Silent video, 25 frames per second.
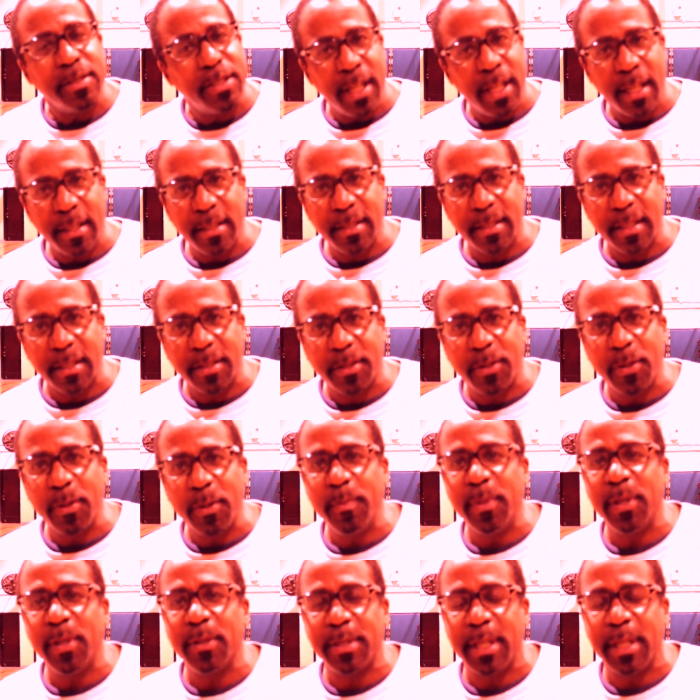Genesis 2
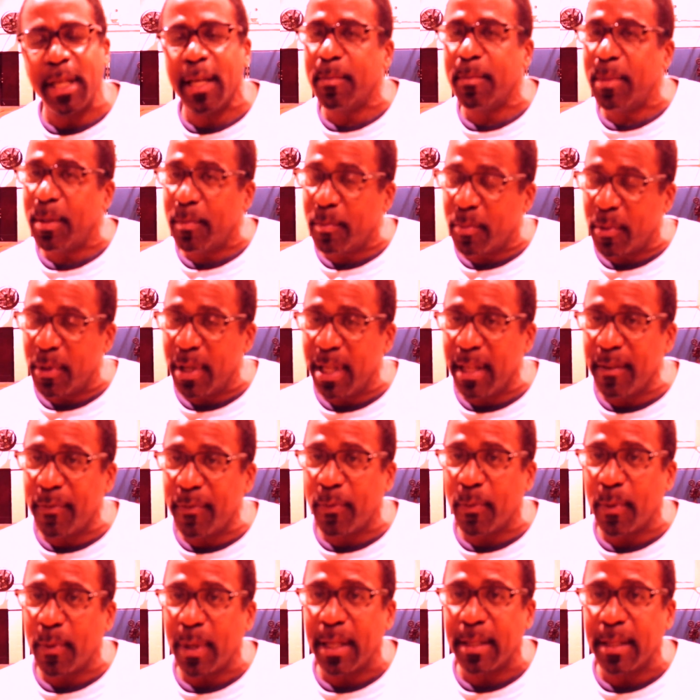Museum, in brief,
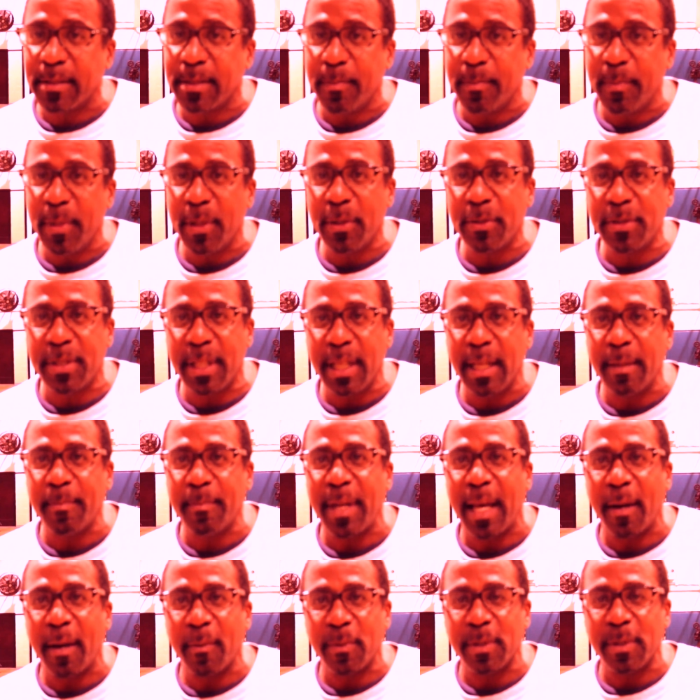is a museum
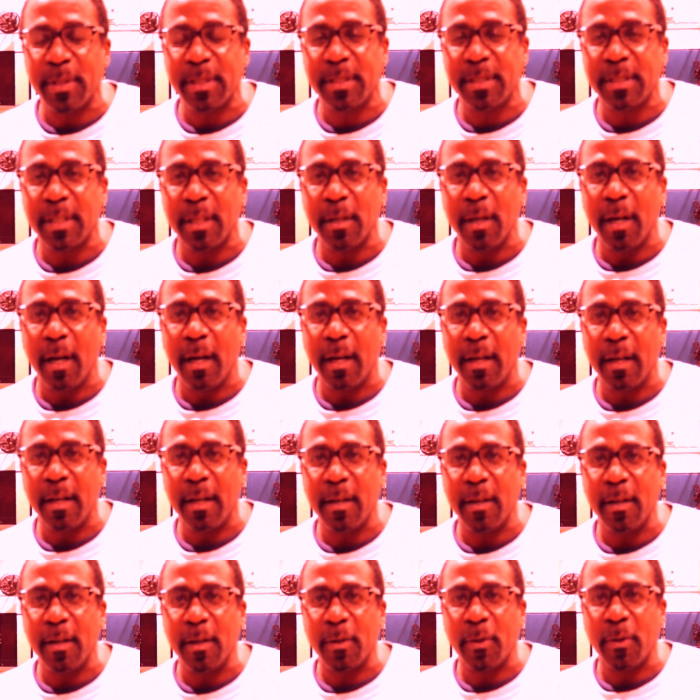that was
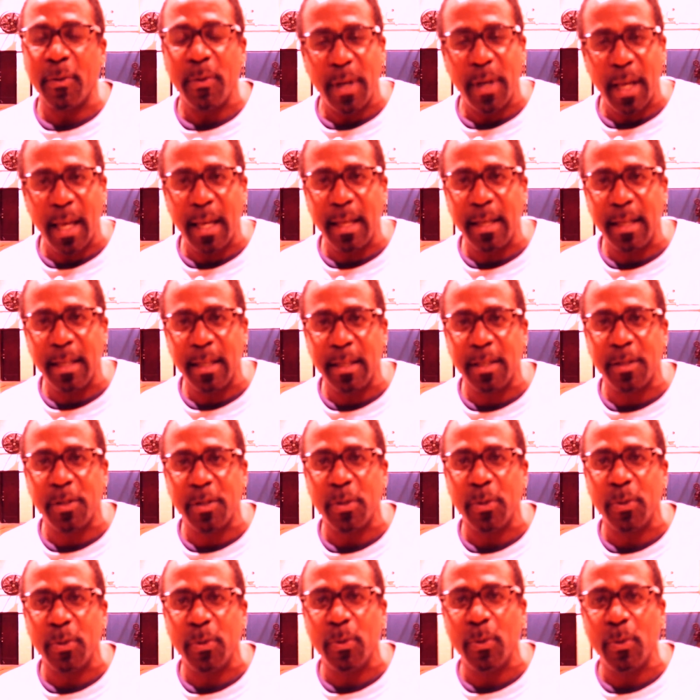created
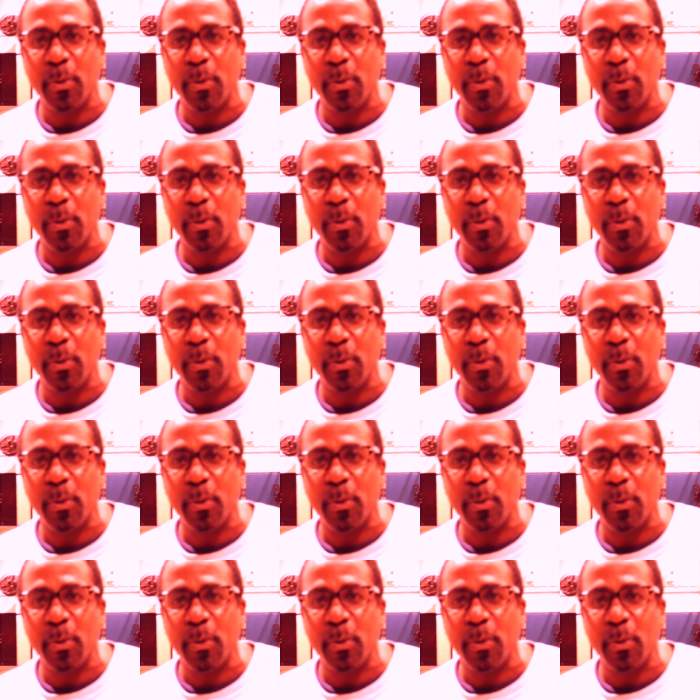to